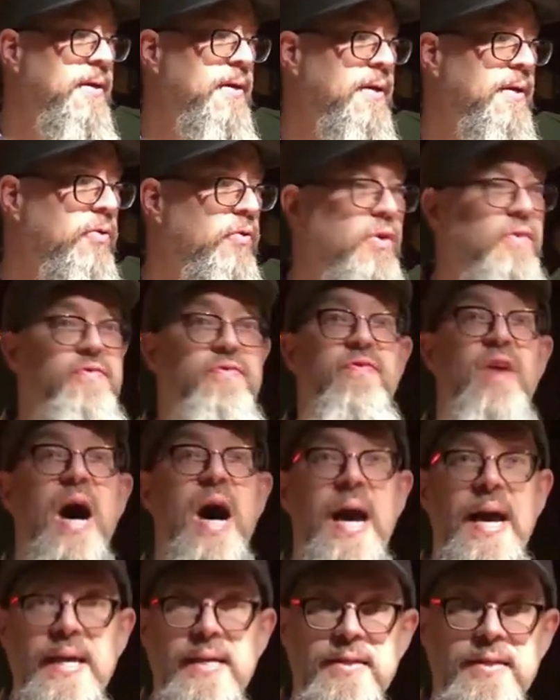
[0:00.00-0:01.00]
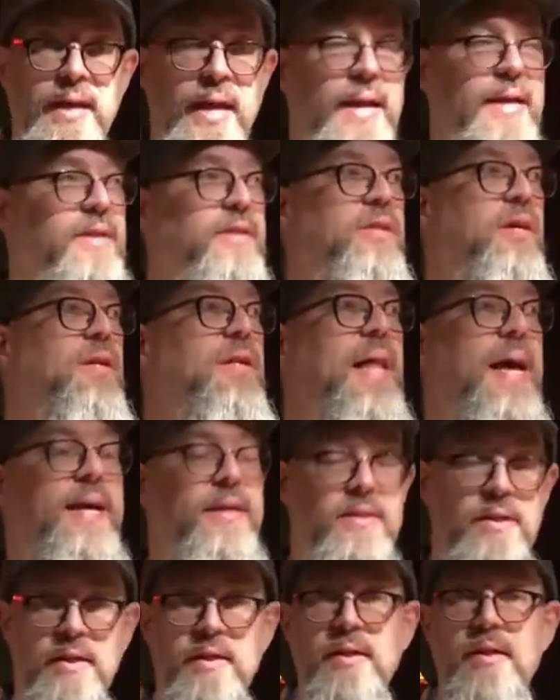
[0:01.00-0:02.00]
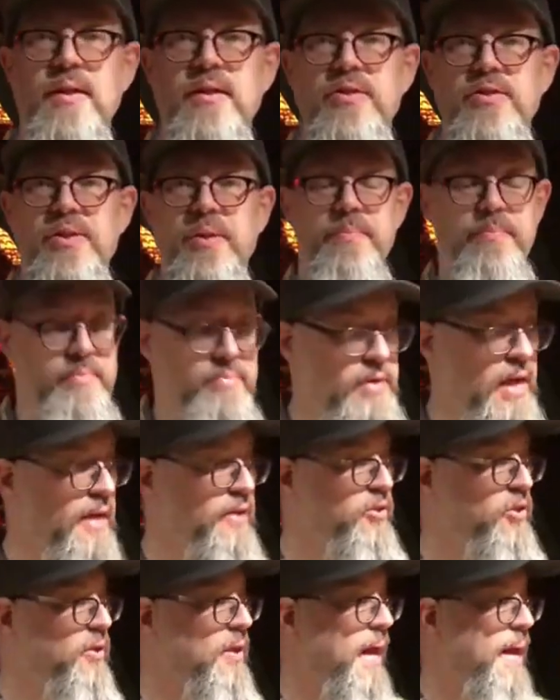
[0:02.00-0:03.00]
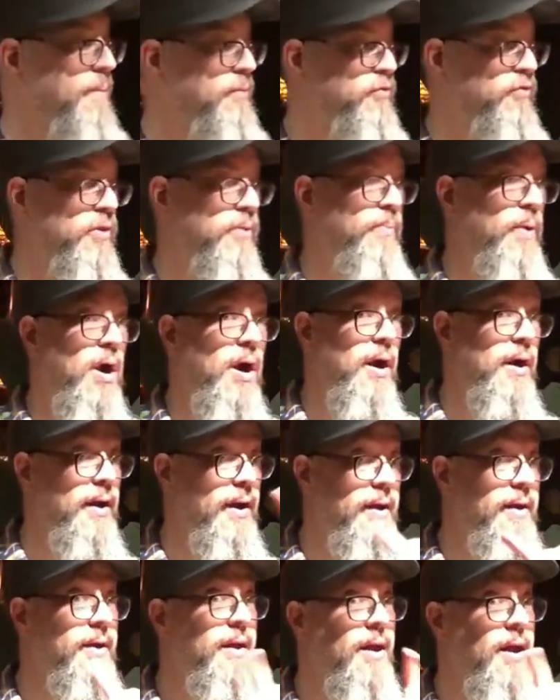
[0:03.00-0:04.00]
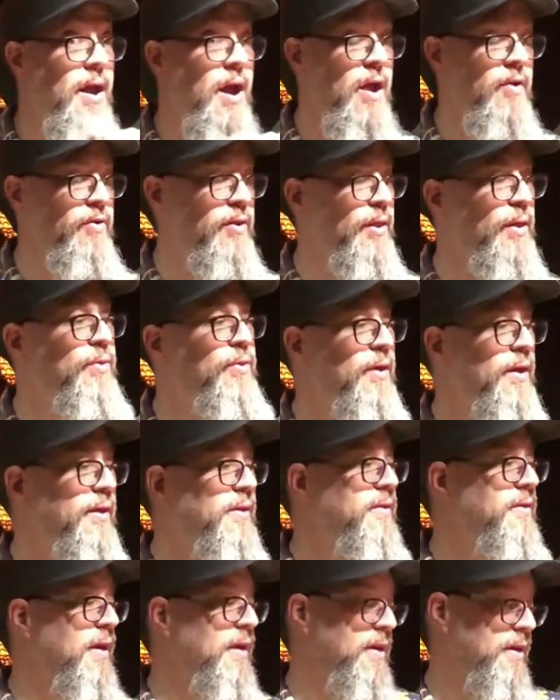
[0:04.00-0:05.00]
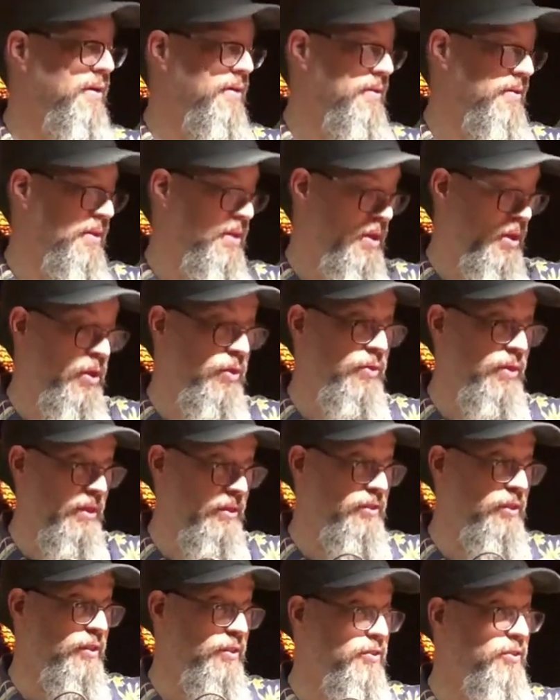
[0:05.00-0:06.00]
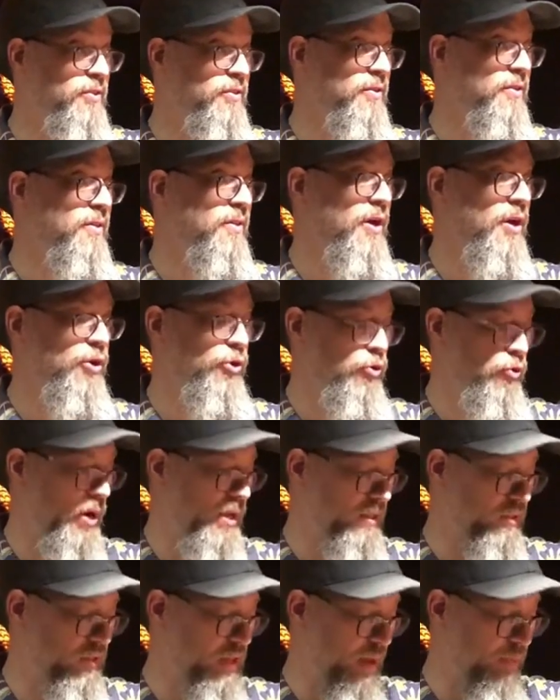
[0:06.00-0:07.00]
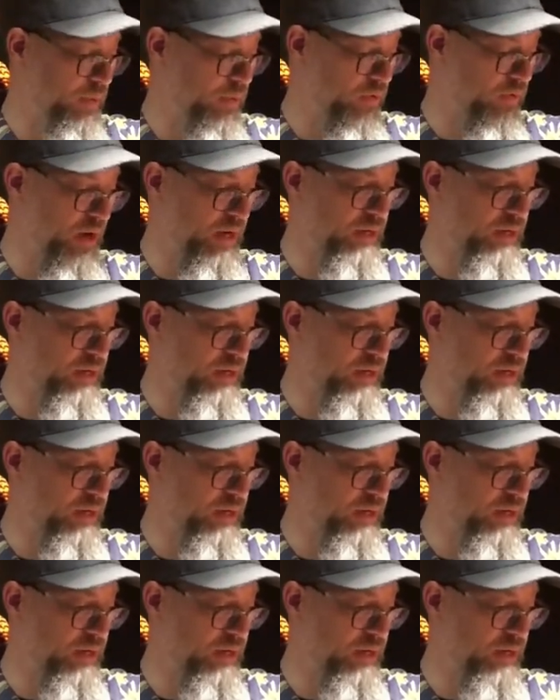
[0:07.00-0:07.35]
or find and collect some nicer lamps for the bar, and I really think this is a great step in the right